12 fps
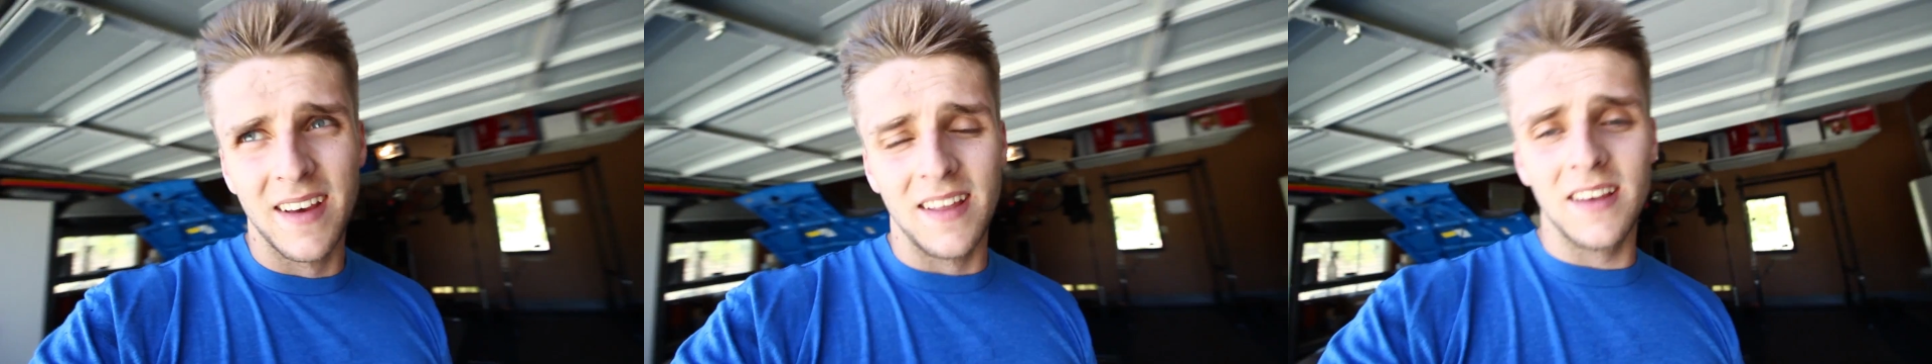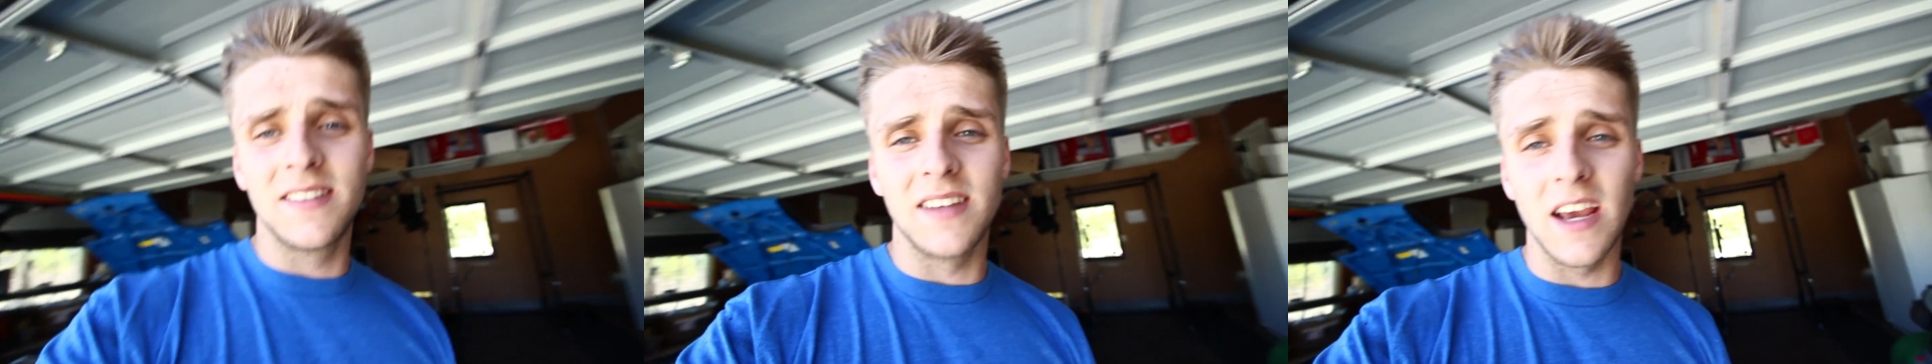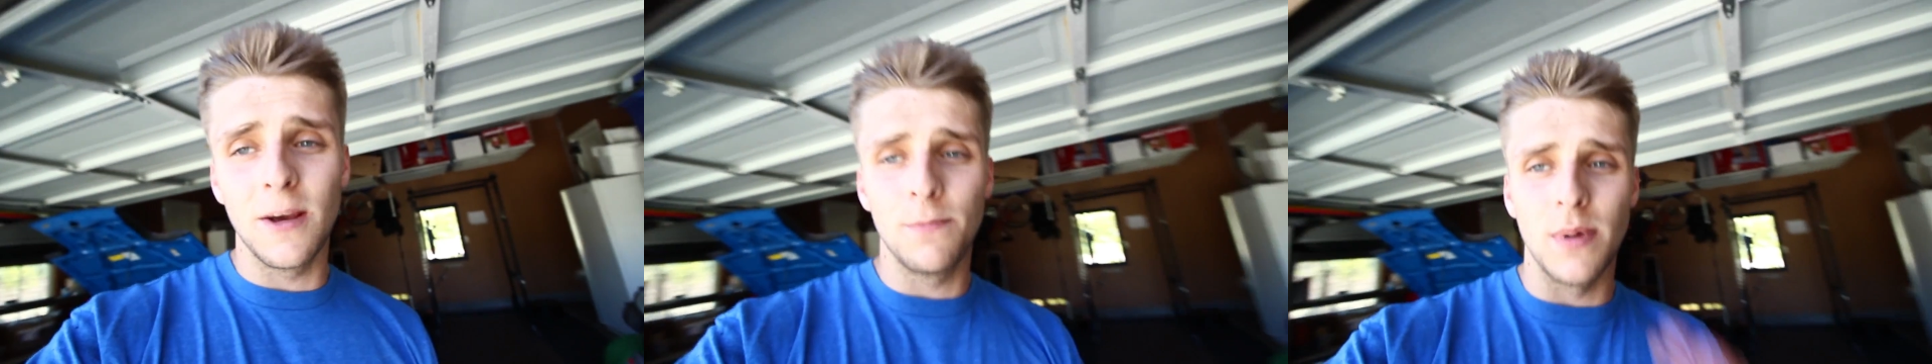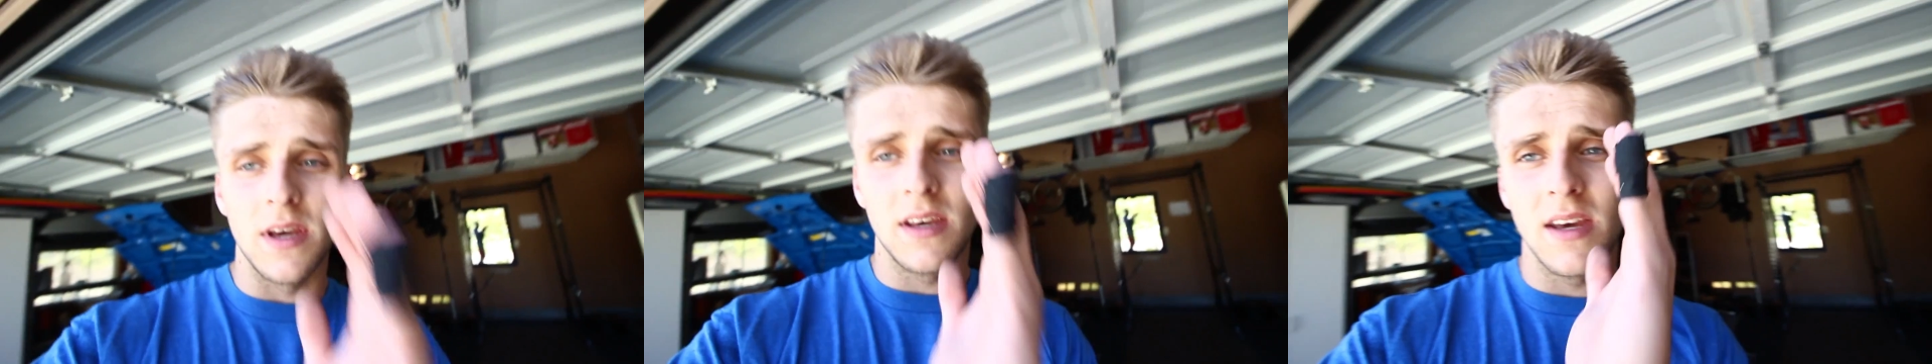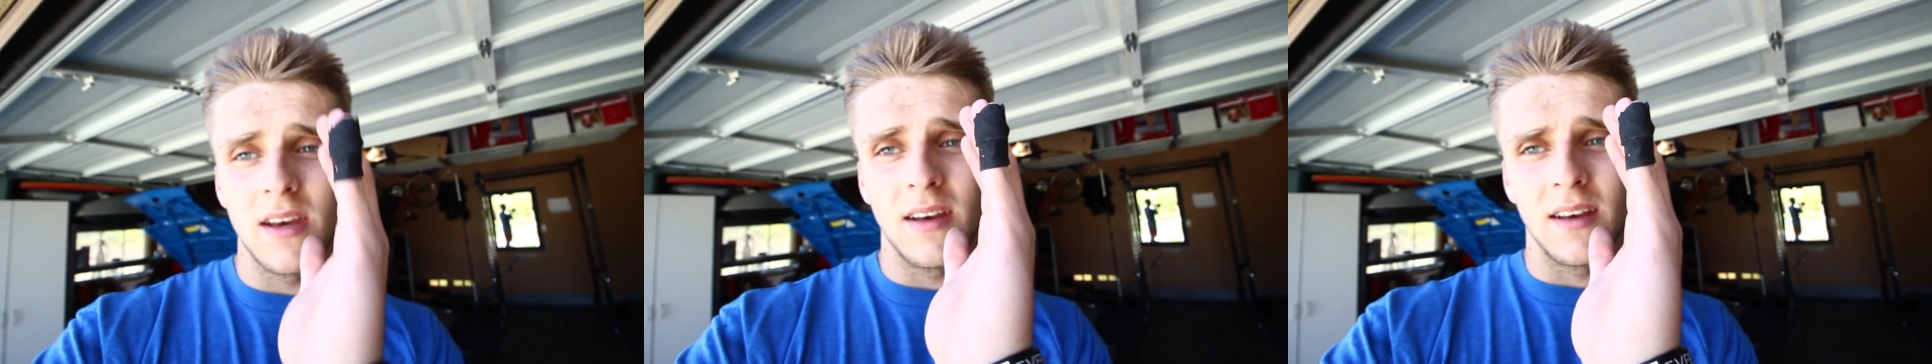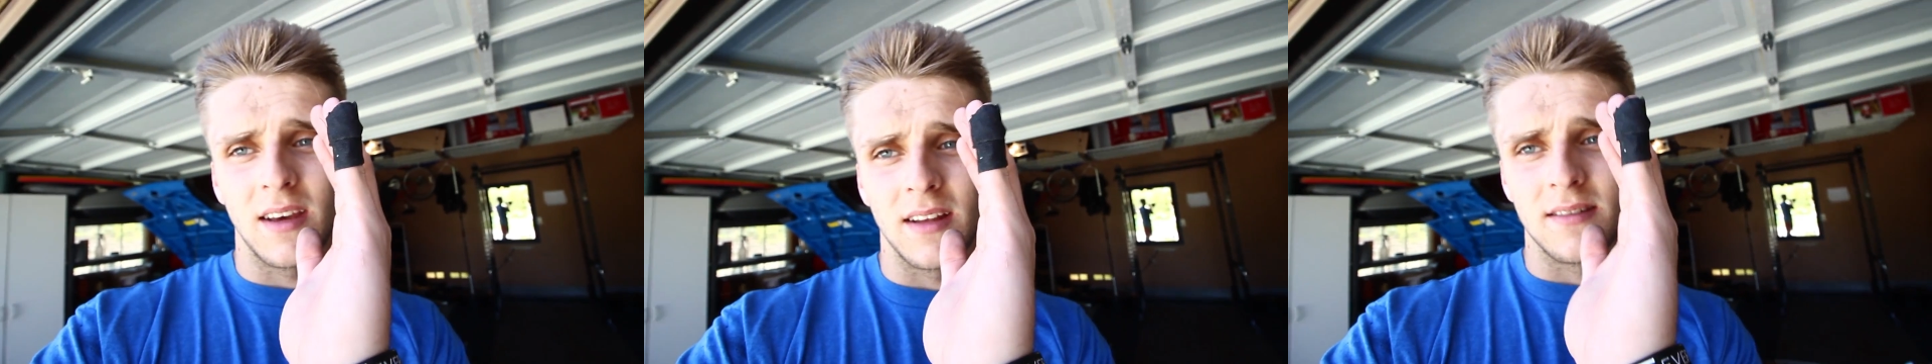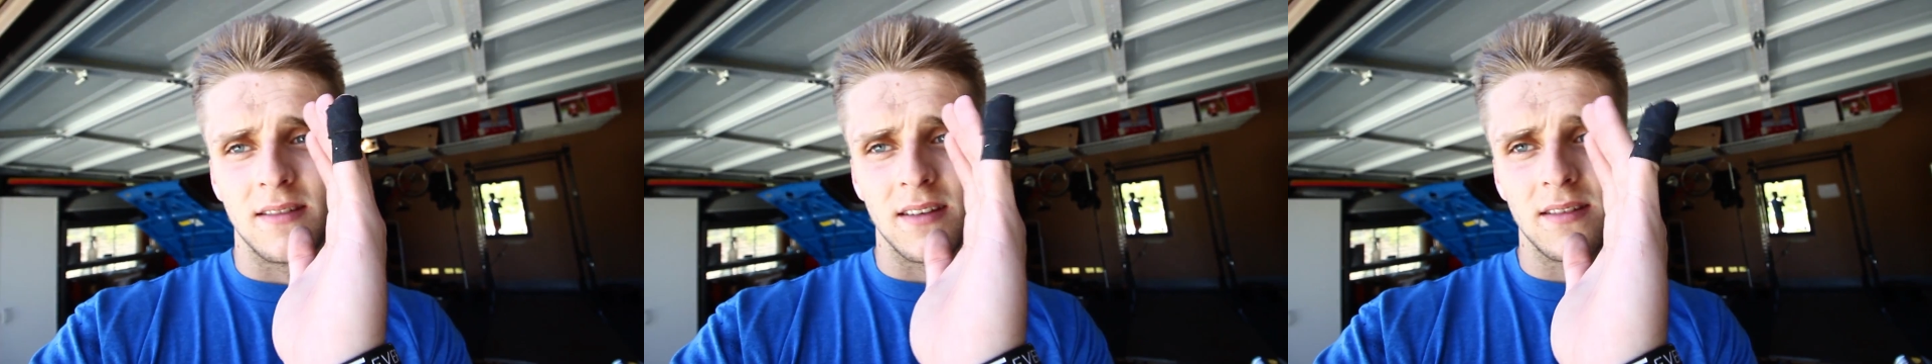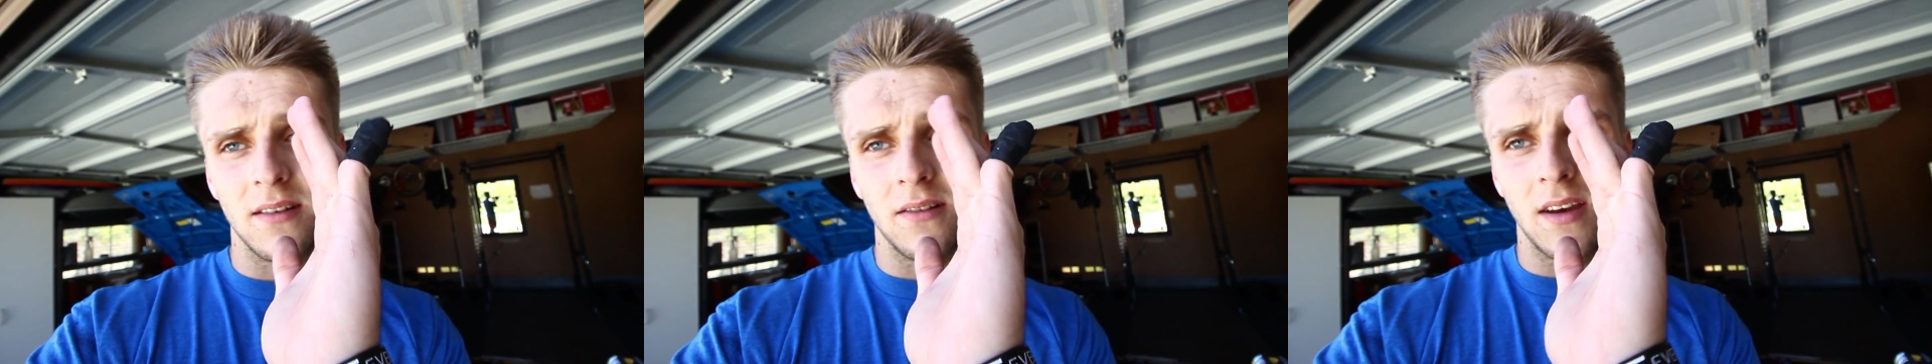This same pinky gets
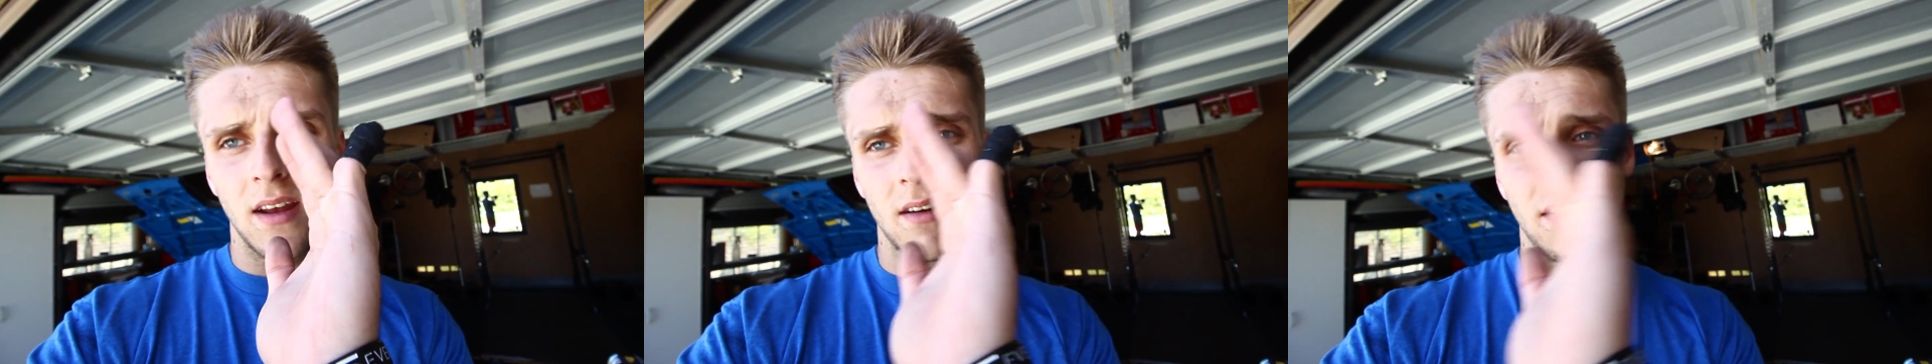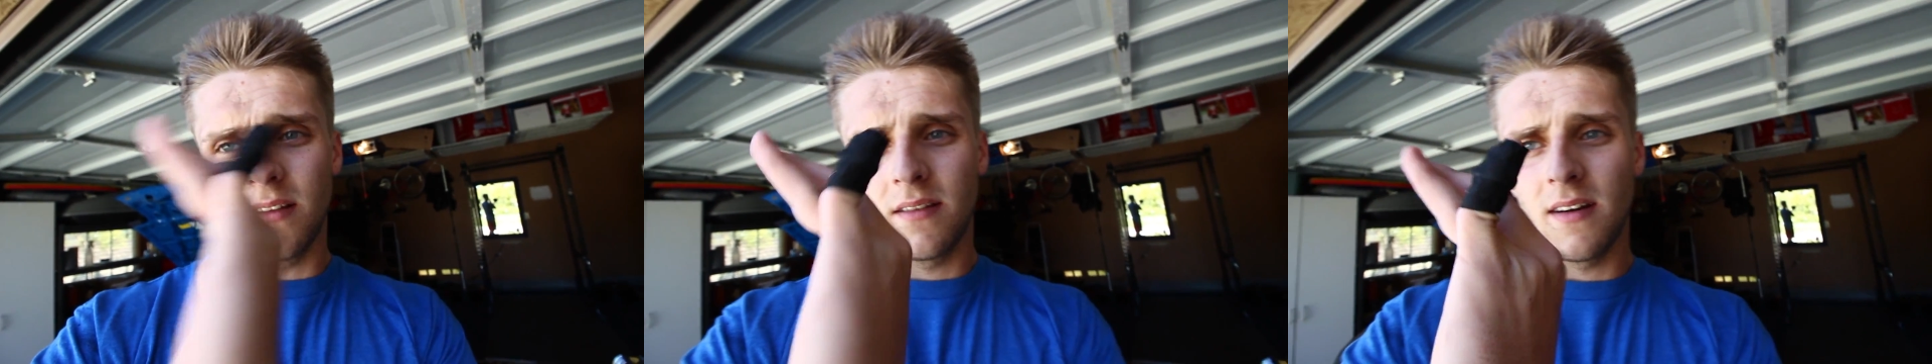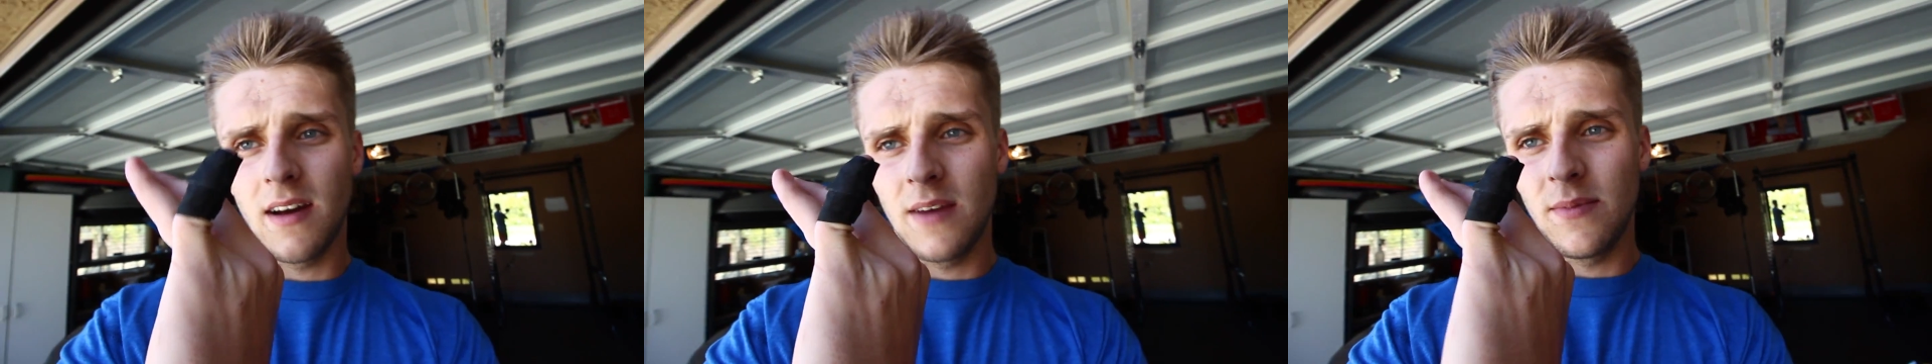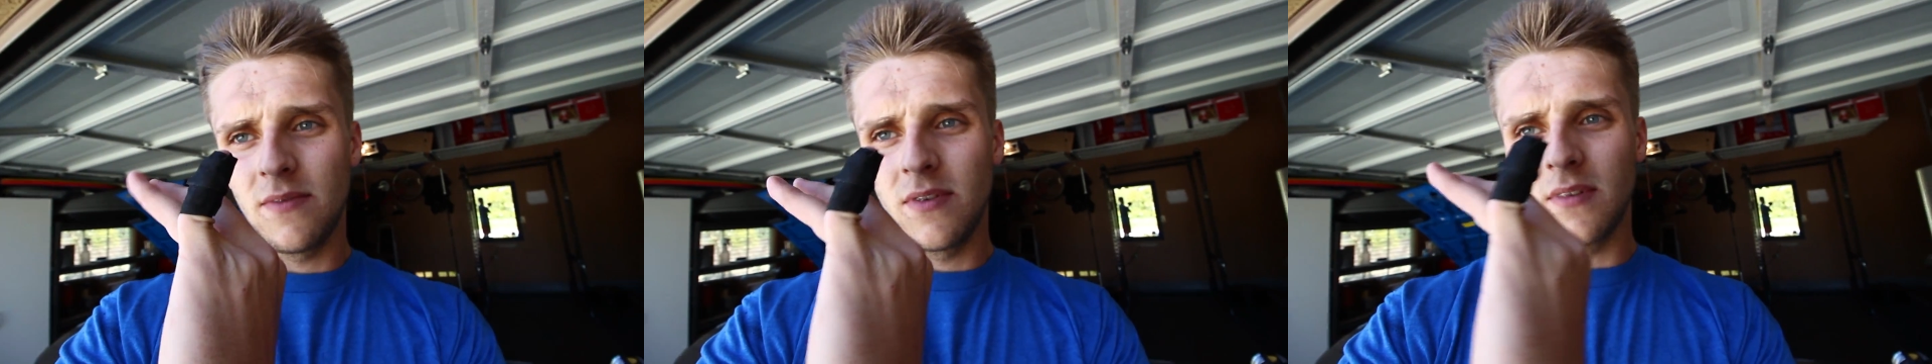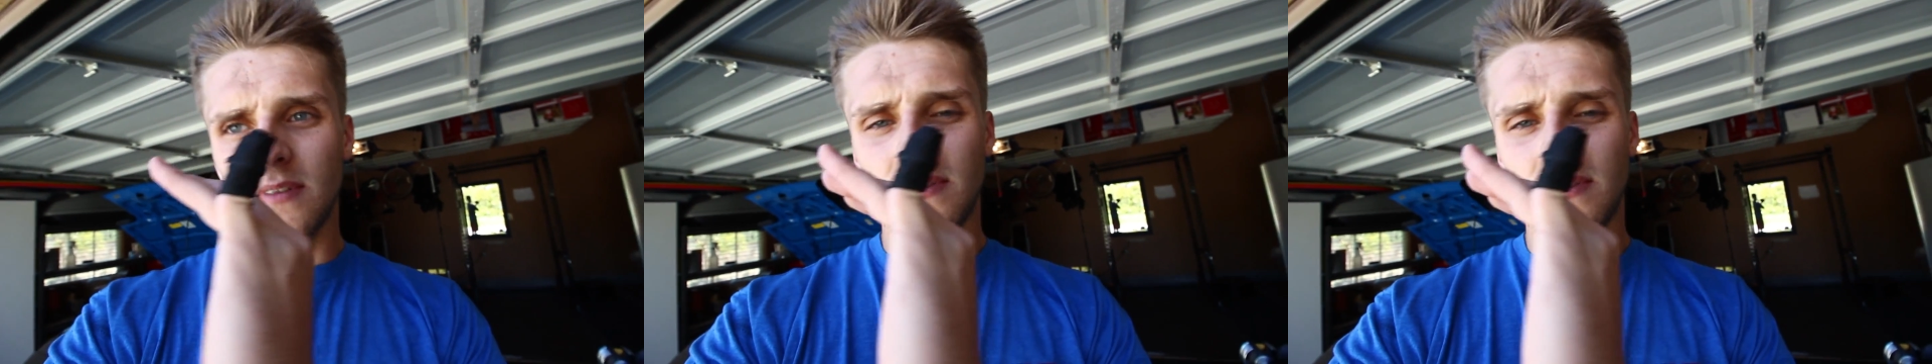dislocated all the time, if you can